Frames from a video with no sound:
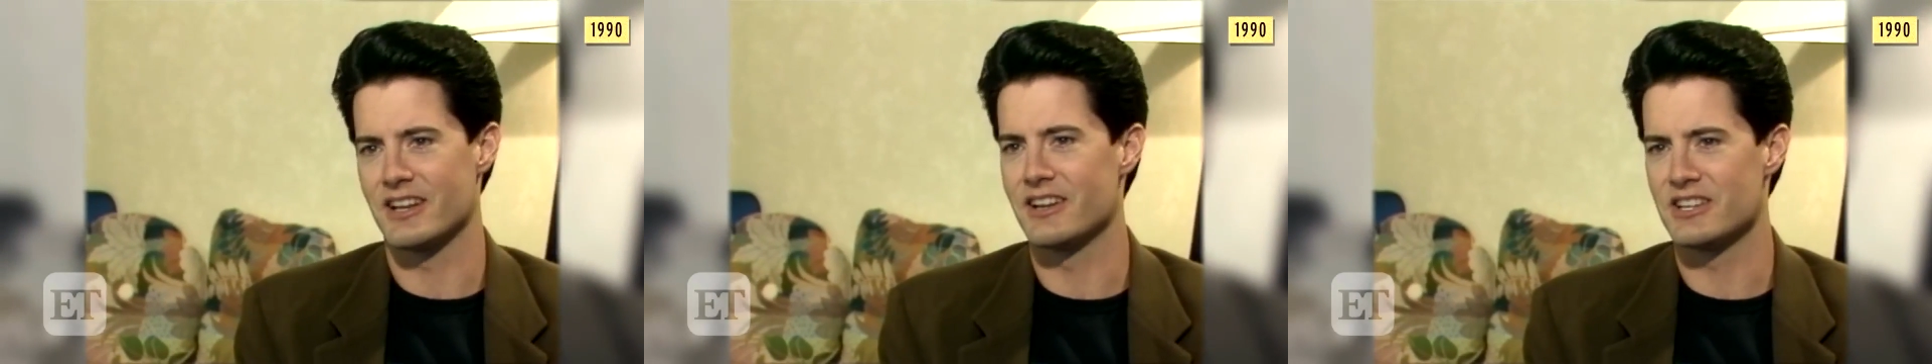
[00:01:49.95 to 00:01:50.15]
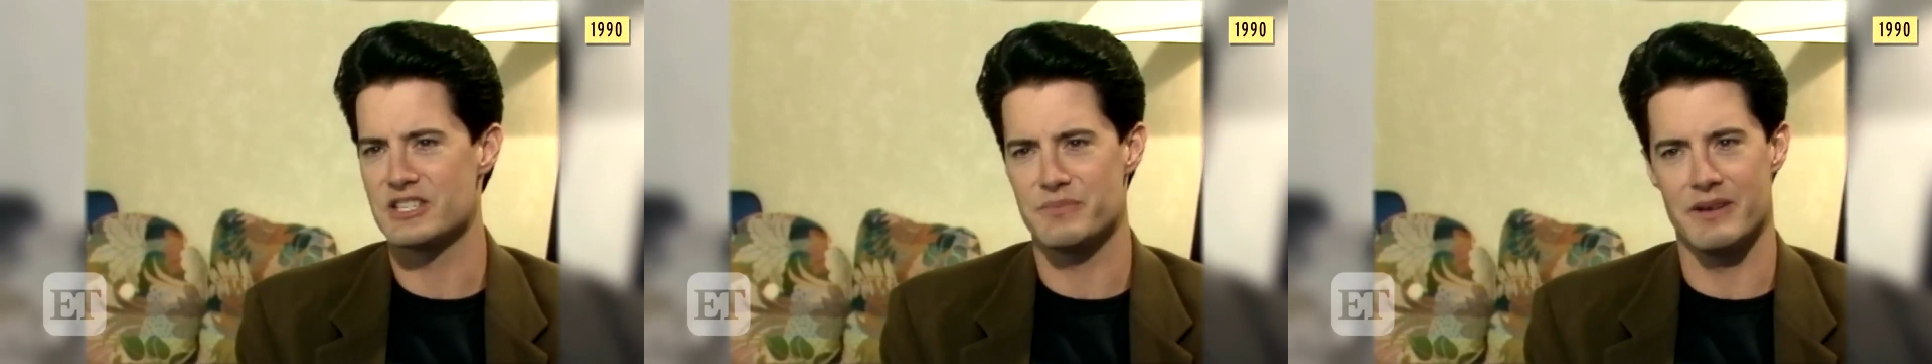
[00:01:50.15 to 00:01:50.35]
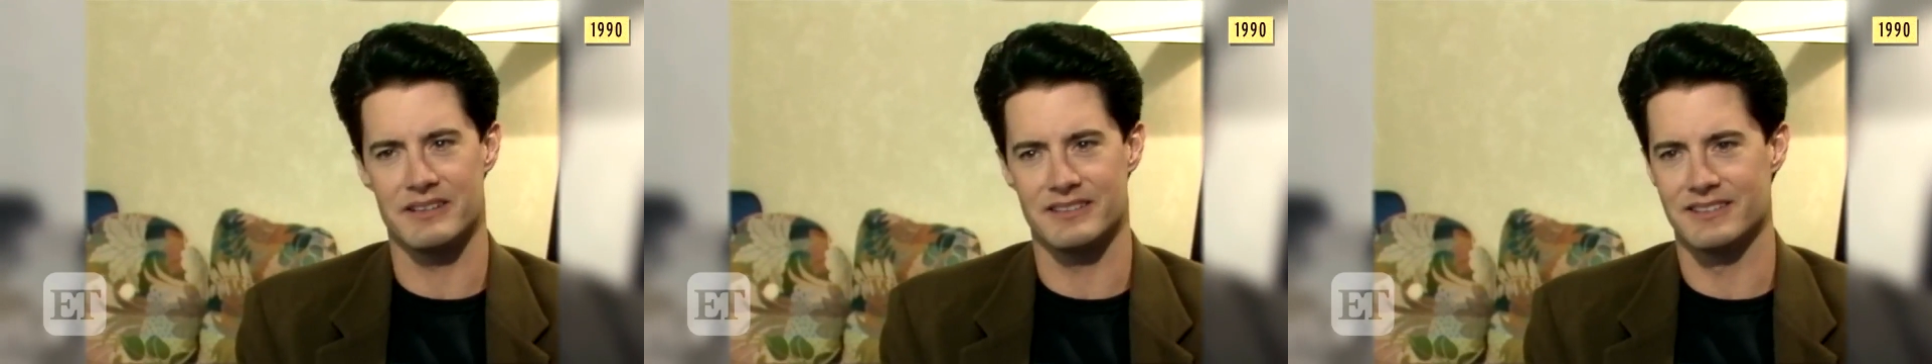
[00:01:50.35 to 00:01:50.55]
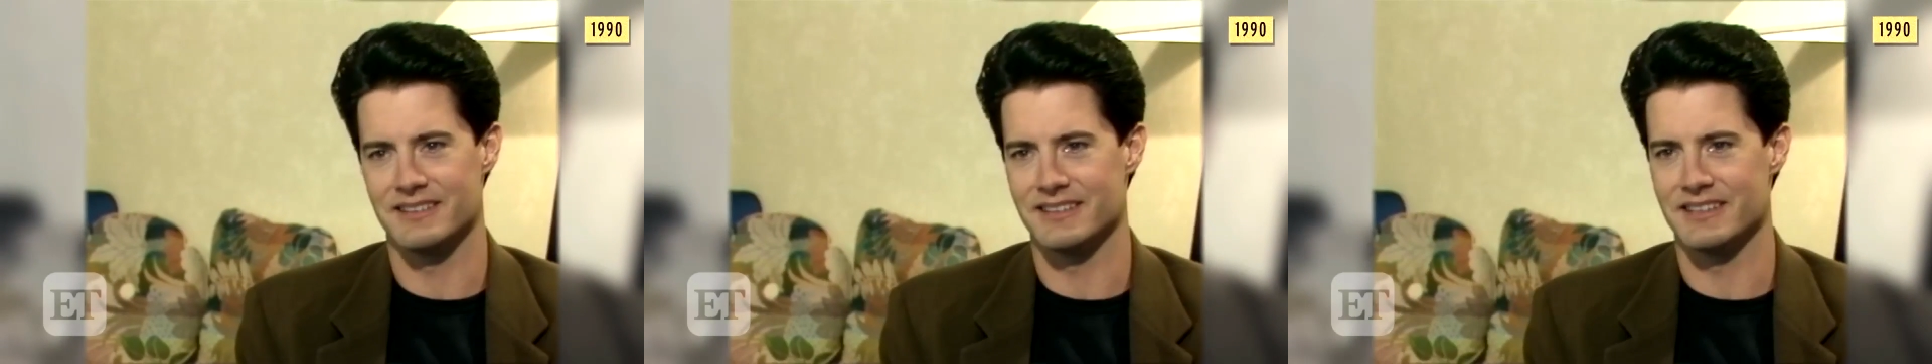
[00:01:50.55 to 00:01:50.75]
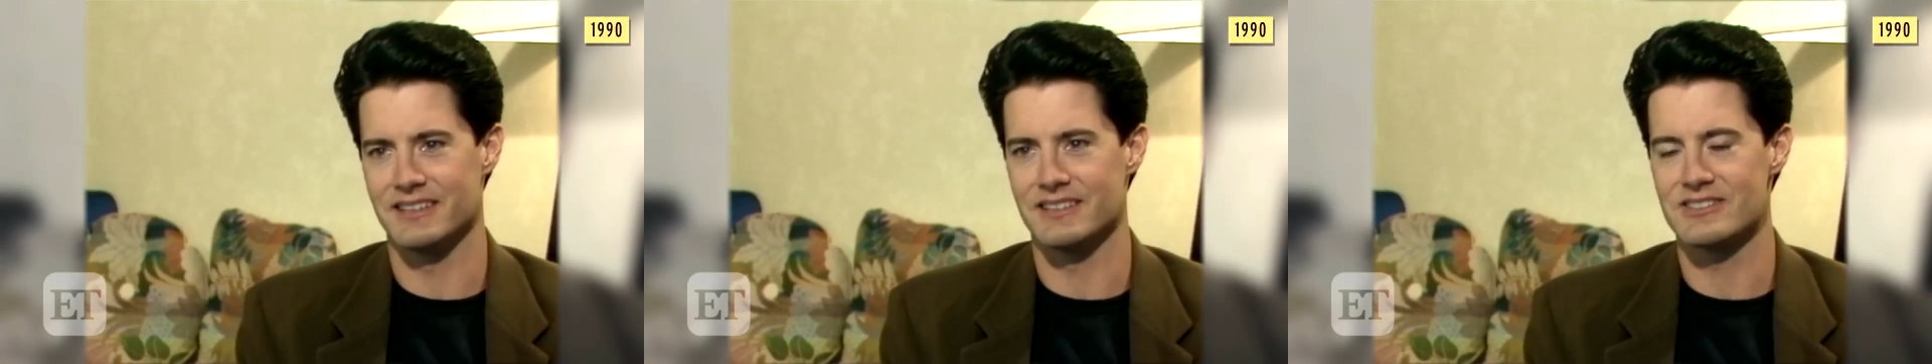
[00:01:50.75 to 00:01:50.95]
unexpected
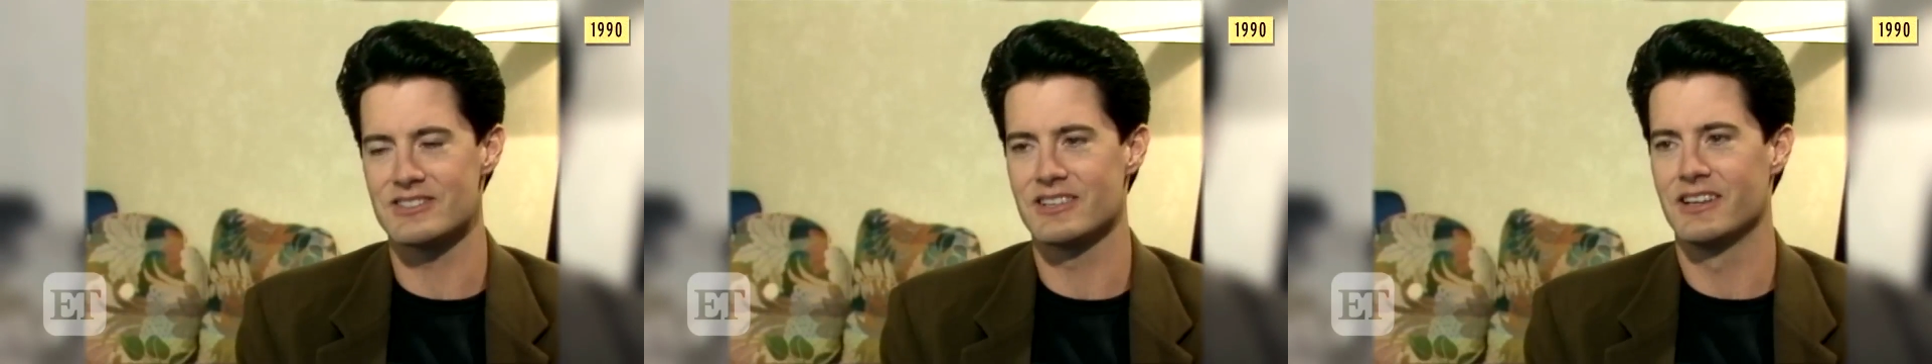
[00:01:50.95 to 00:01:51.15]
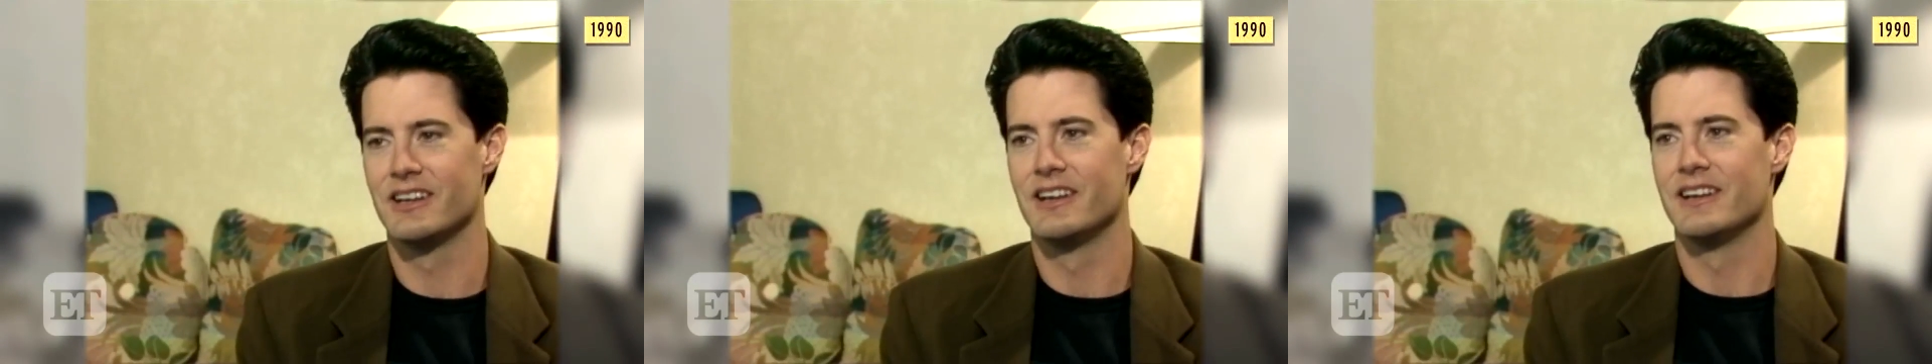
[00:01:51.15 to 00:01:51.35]
things,